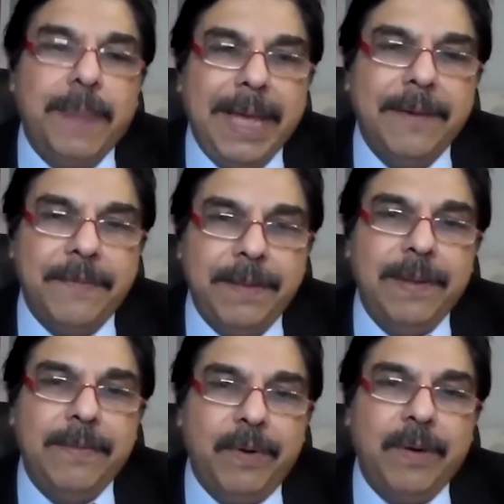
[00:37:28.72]
by
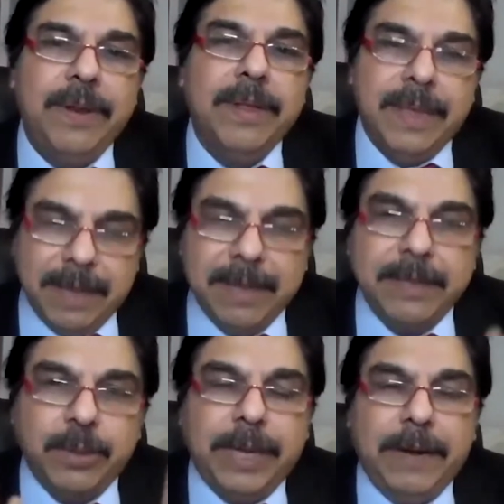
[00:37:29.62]
everyone for,
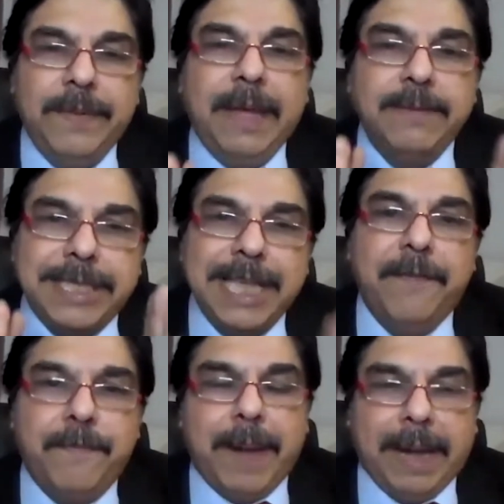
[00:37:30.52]
so that we have
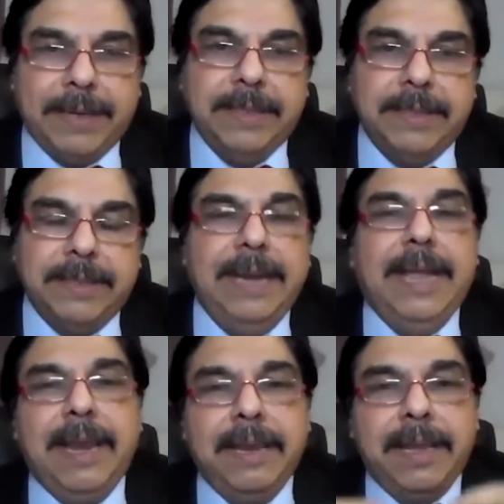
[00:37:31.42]
safe practice.
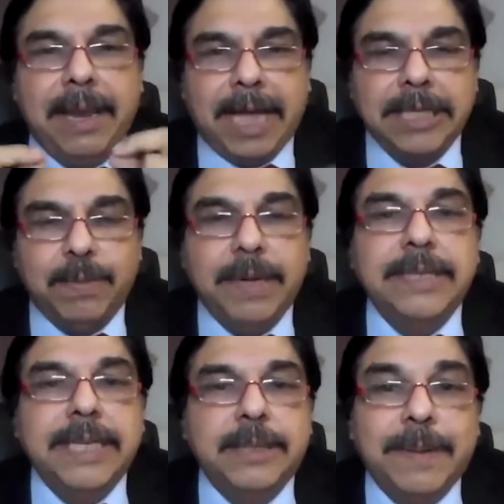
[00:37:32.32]
And the last
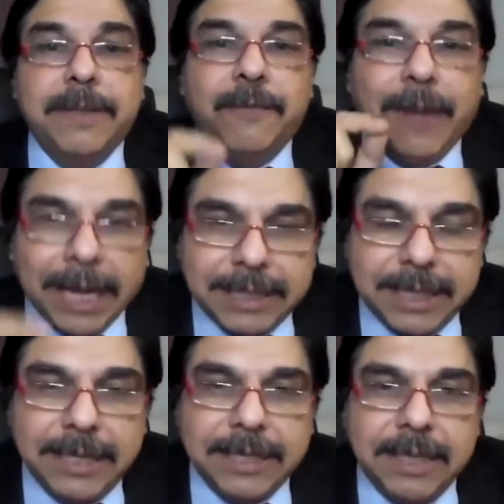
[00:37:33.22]
point is, as far as the
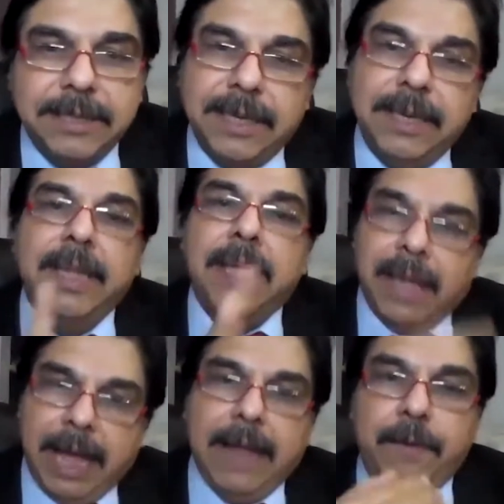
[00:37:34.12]
vaccine is concerned,
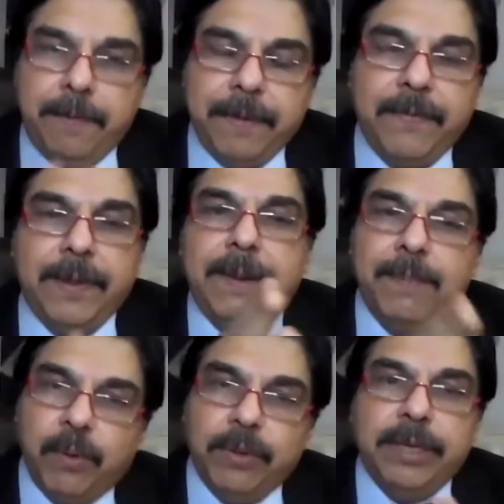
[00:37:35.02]
I would prefer
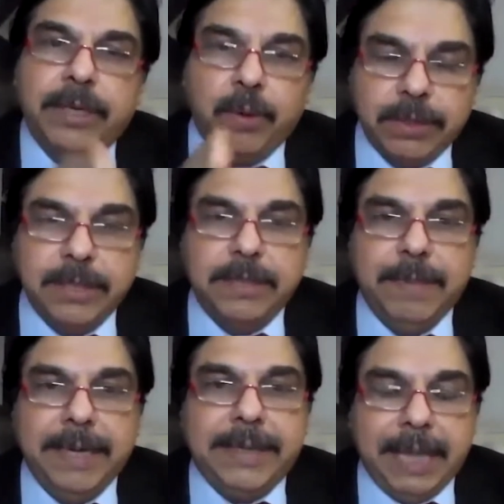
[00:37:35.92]
that both the
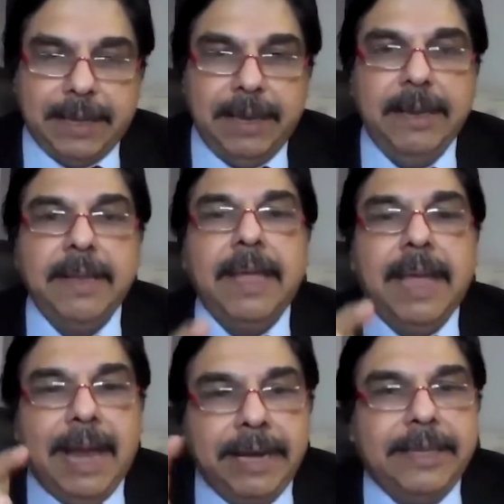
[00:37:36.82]
doses be taken
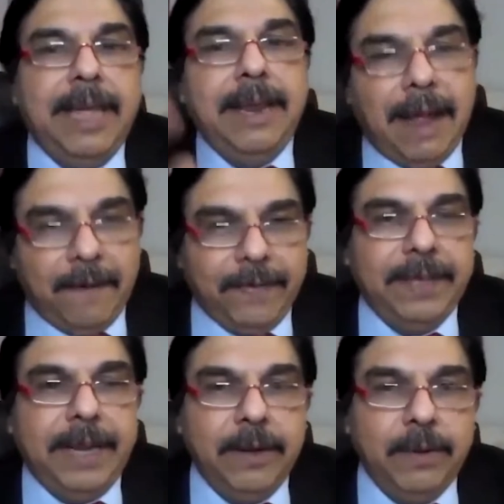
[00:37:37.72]
and then
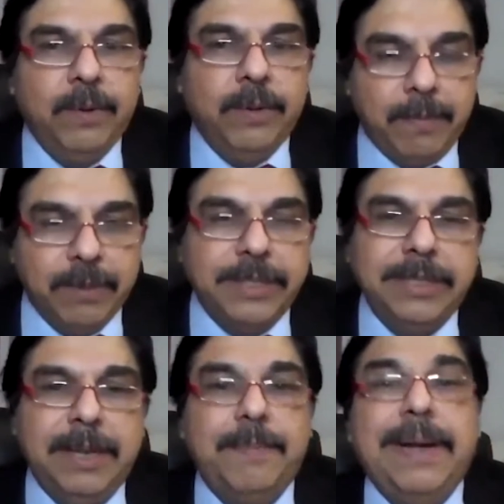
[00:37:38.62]
after that you do the
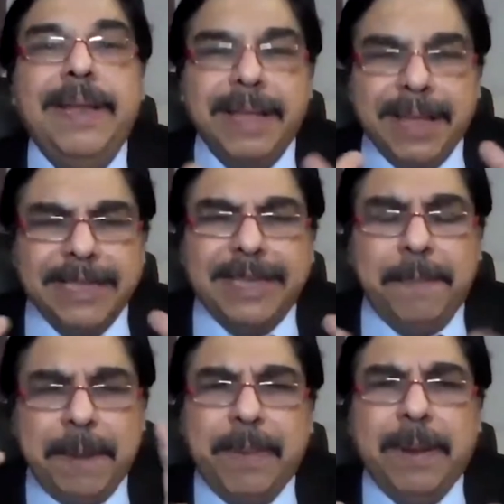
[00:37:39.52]
procedure. But
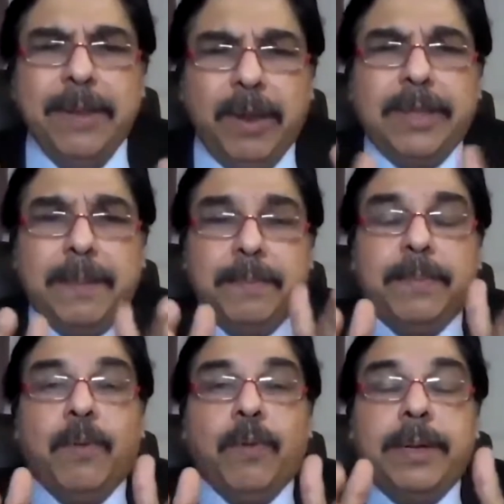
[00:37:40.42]
some people, you know,
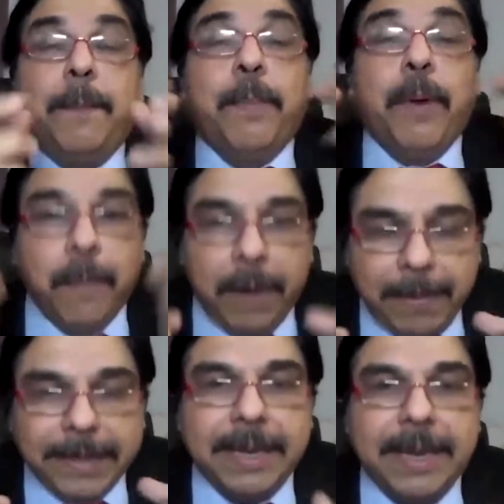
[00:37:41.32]
the
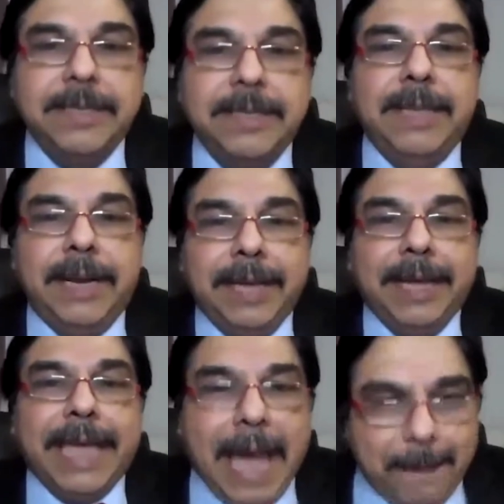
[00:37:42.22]
problem has arisen that
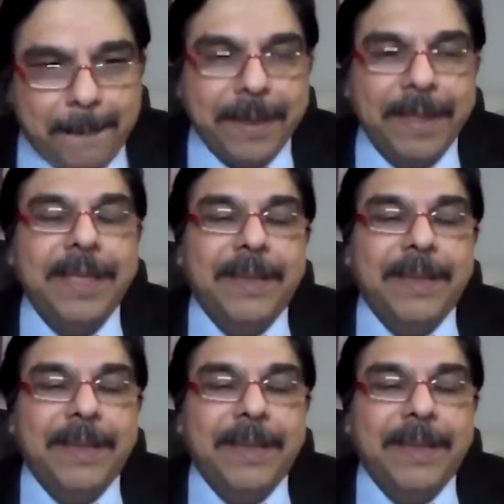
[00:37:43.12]
the gap